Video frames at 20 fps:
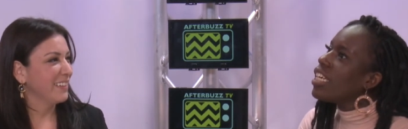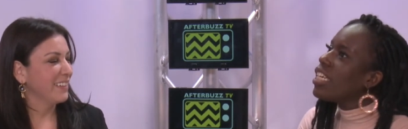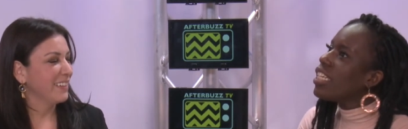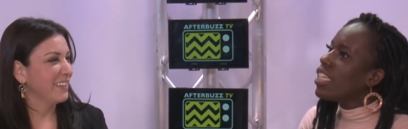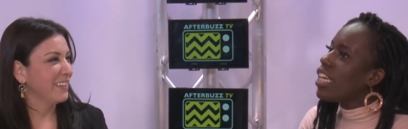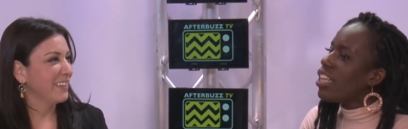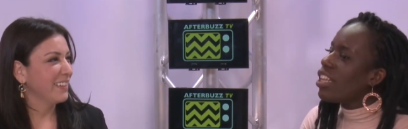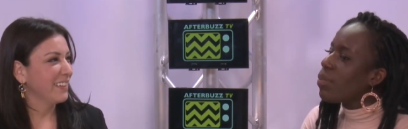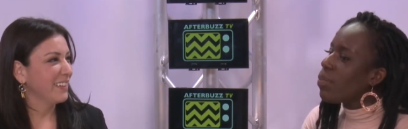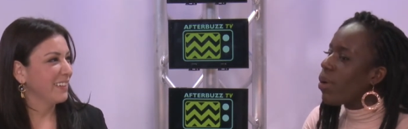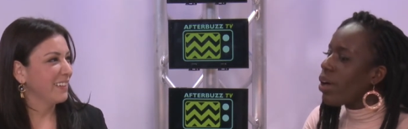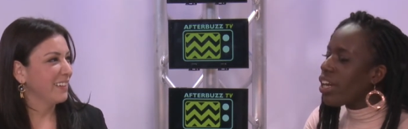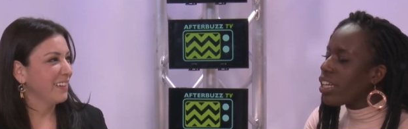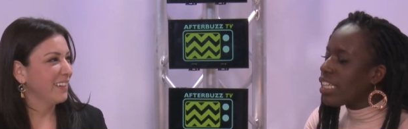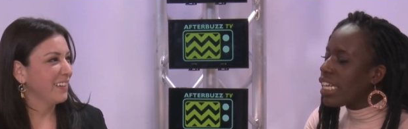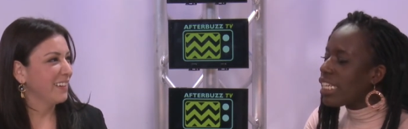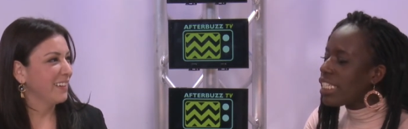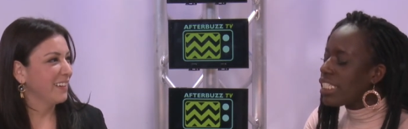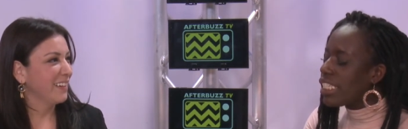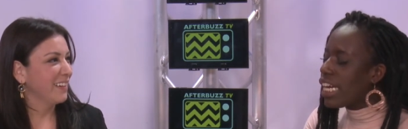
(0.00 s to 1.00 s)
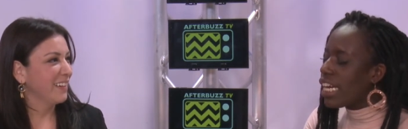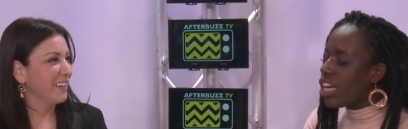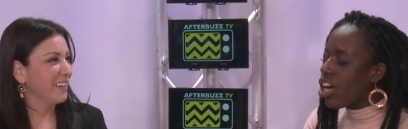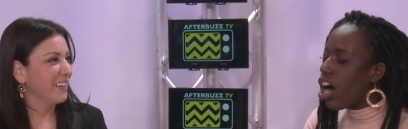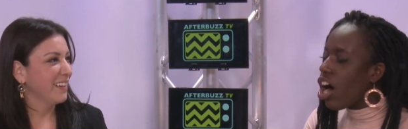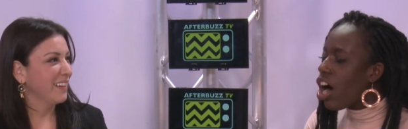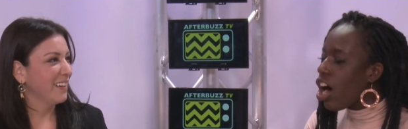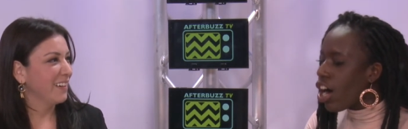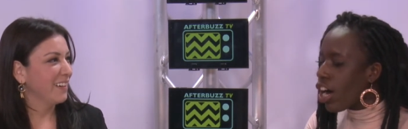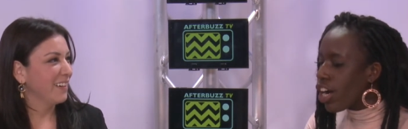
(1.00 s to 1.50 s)
Speaker 1: now the part that's like
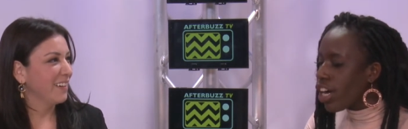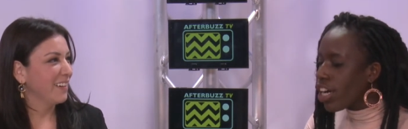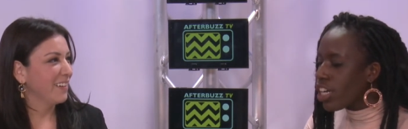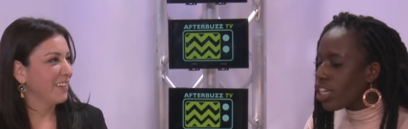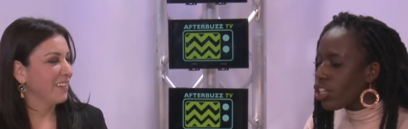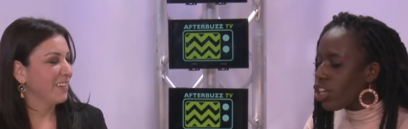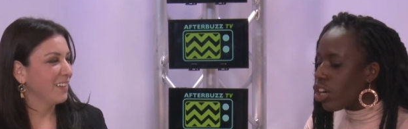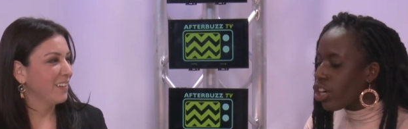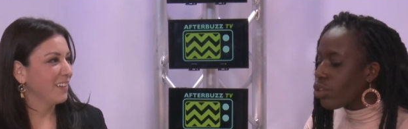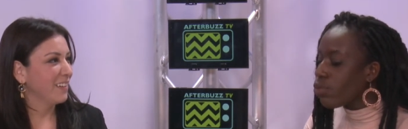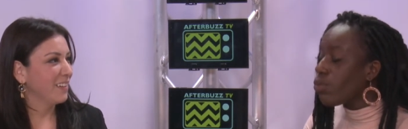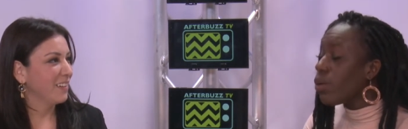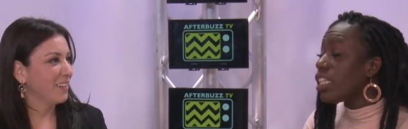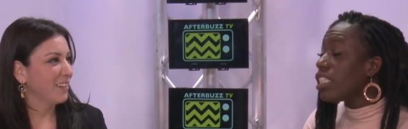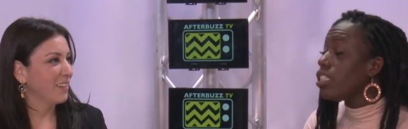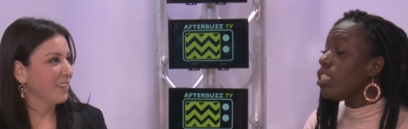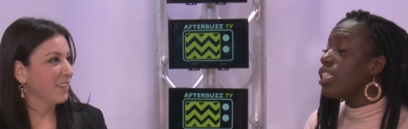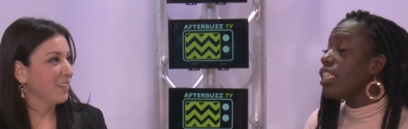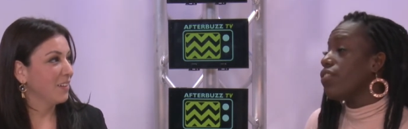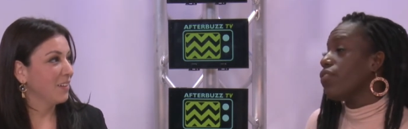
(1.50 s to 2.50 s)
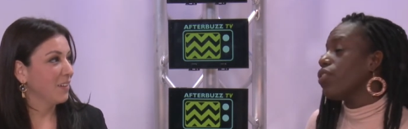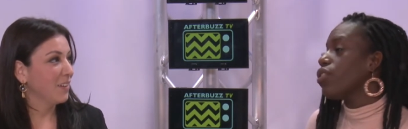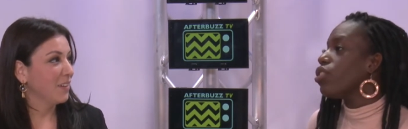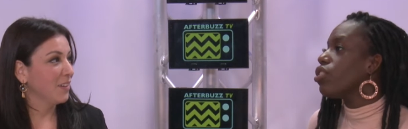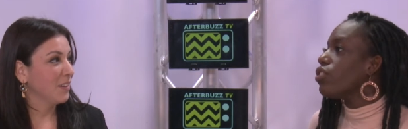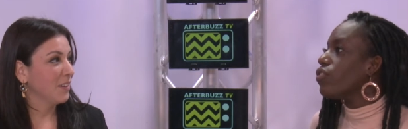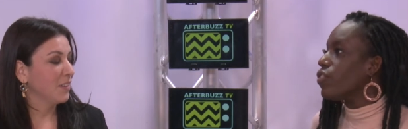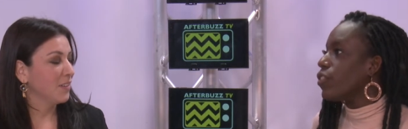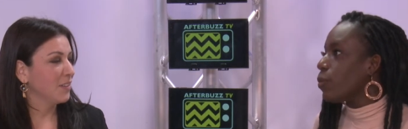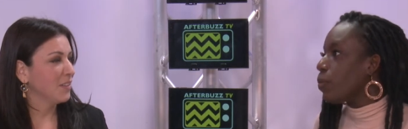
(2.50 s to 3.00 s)
hard or what's
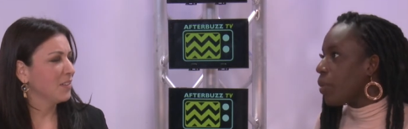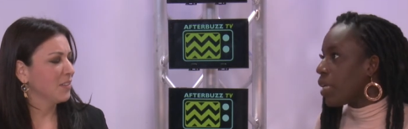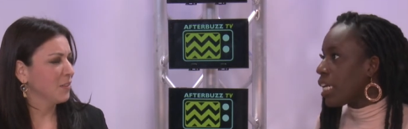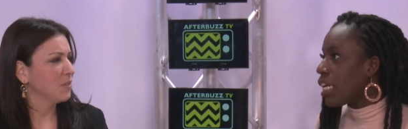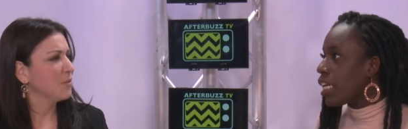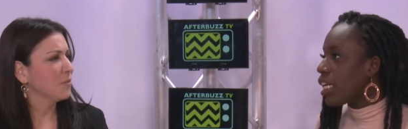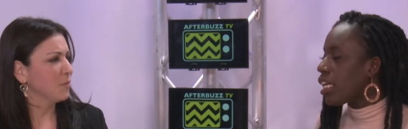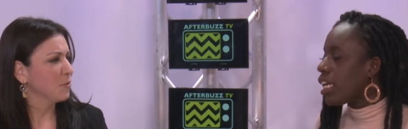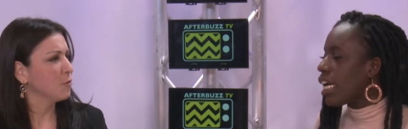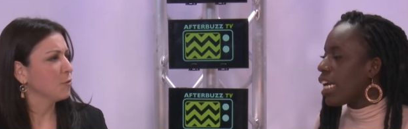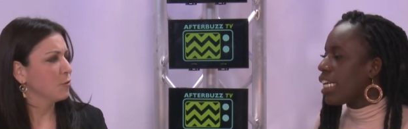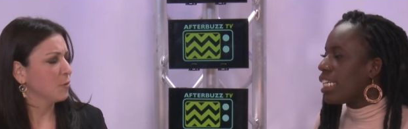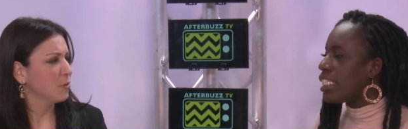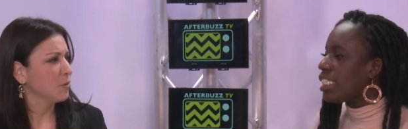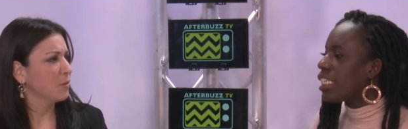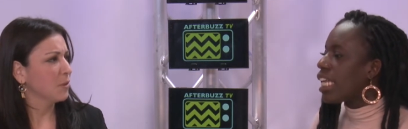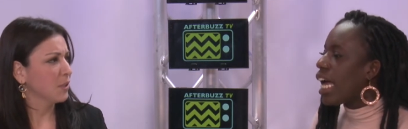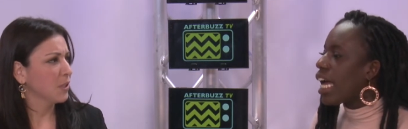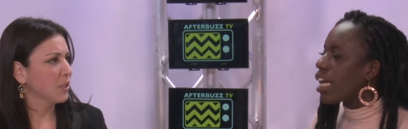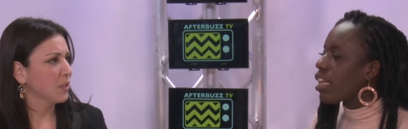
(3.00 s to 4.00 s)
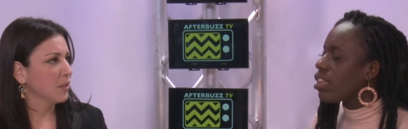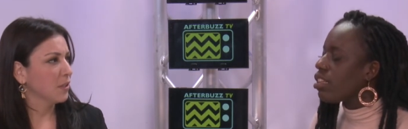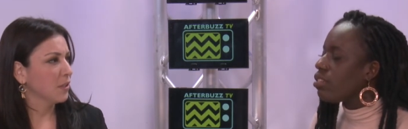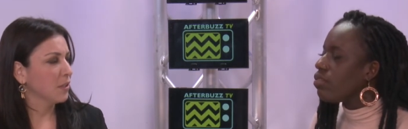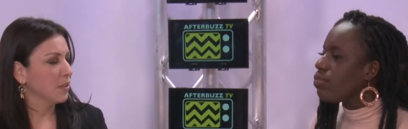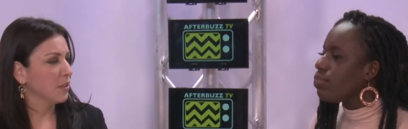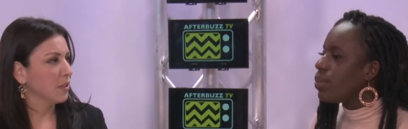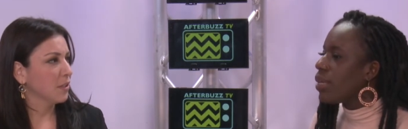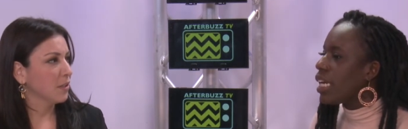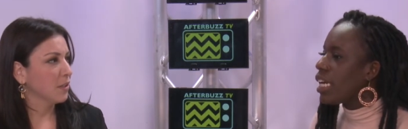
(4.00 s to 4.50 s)
difficult for me is like
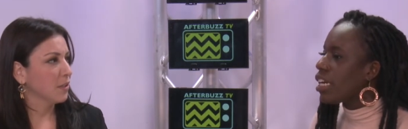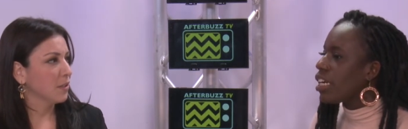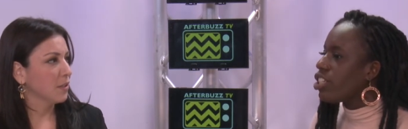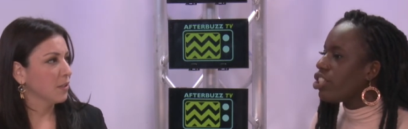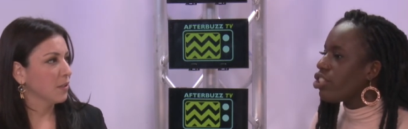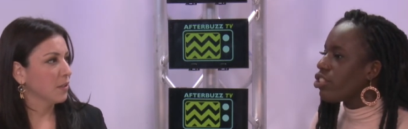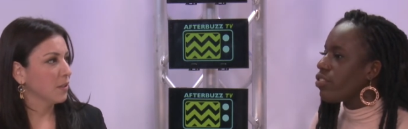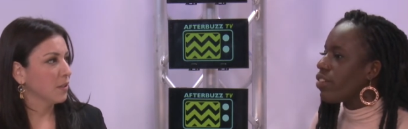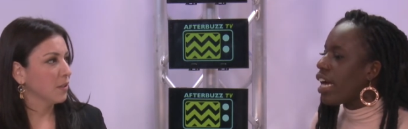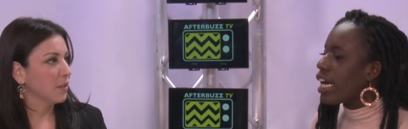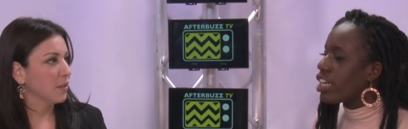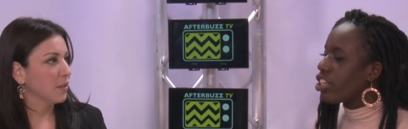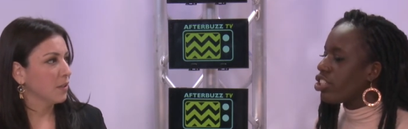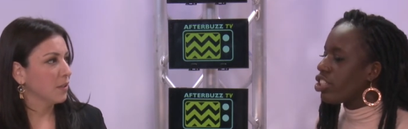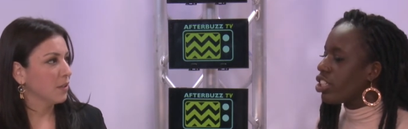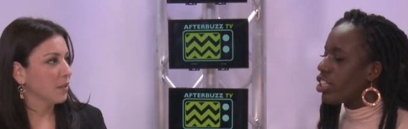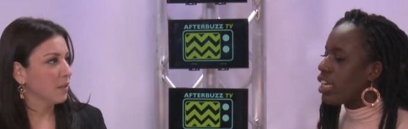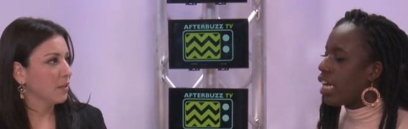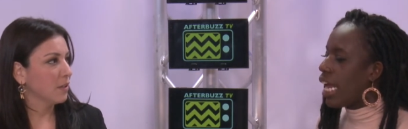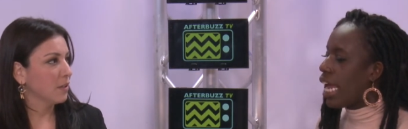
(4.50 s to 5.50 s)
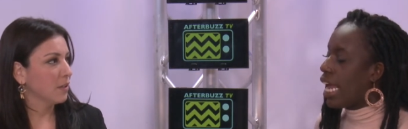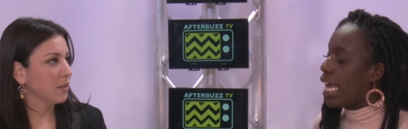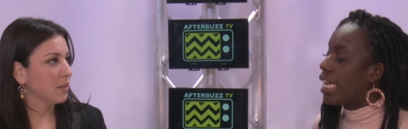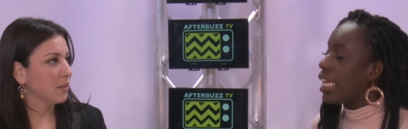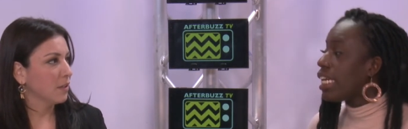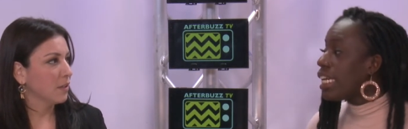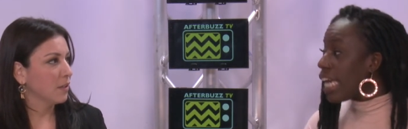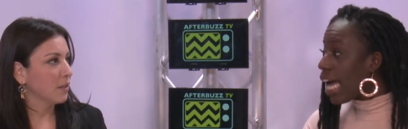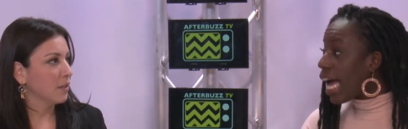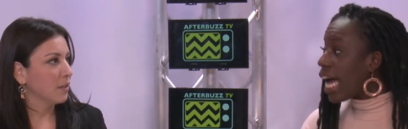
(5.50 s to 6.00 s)
being a director and
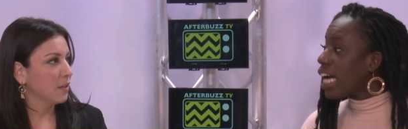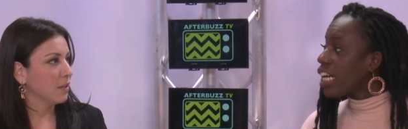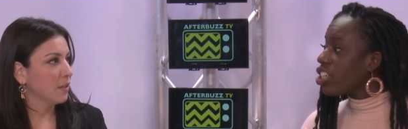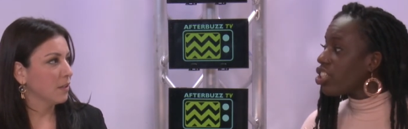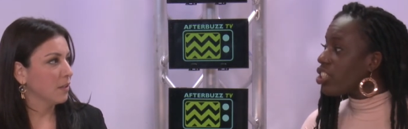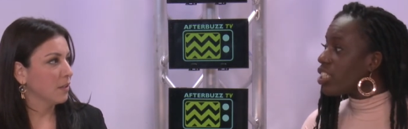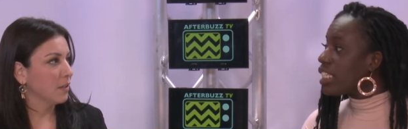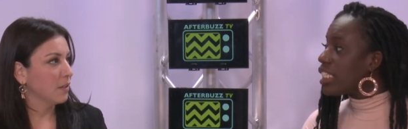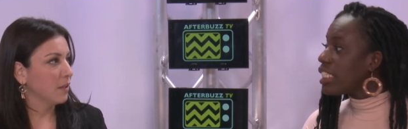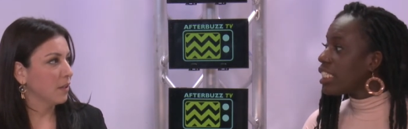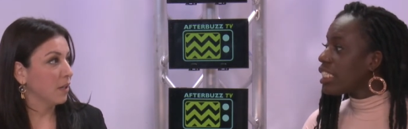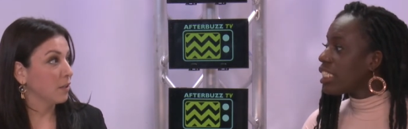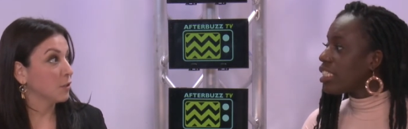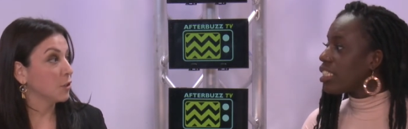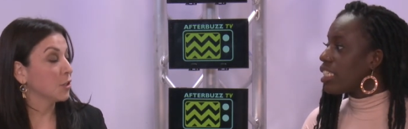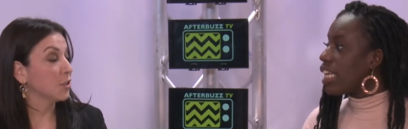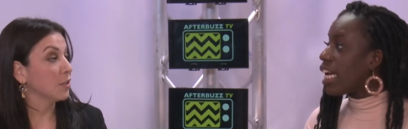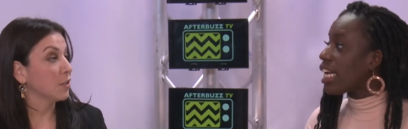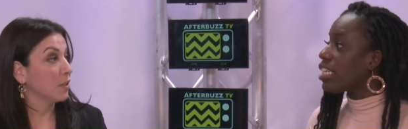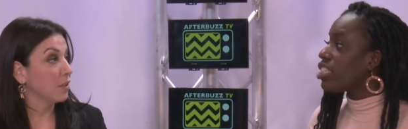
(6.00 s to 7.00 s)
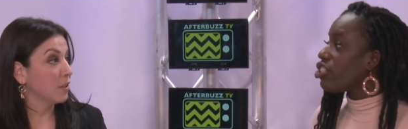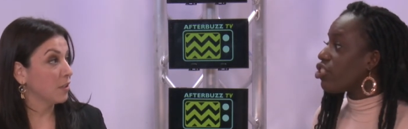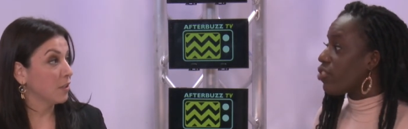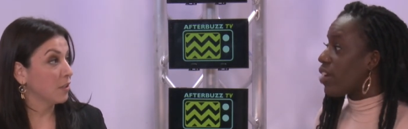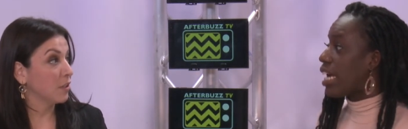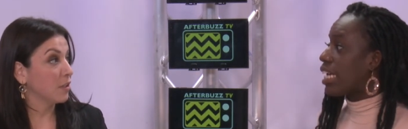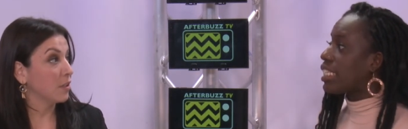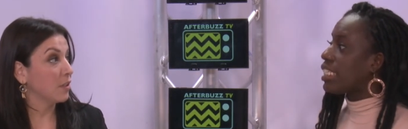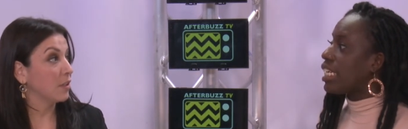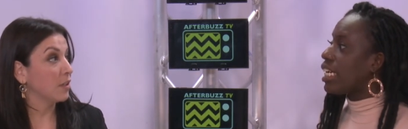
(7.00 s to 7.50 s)
an actress, oh, sure. like
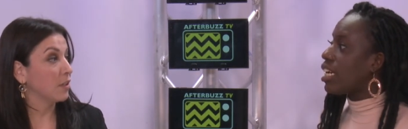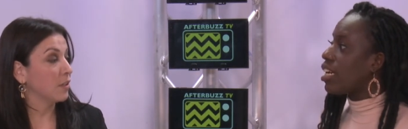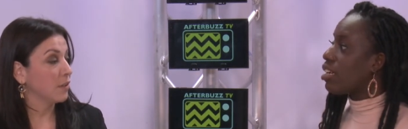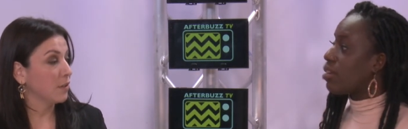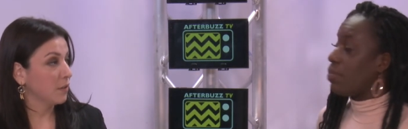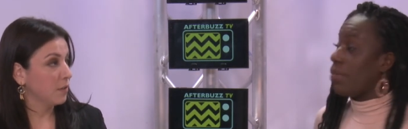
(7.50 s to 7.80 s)
directing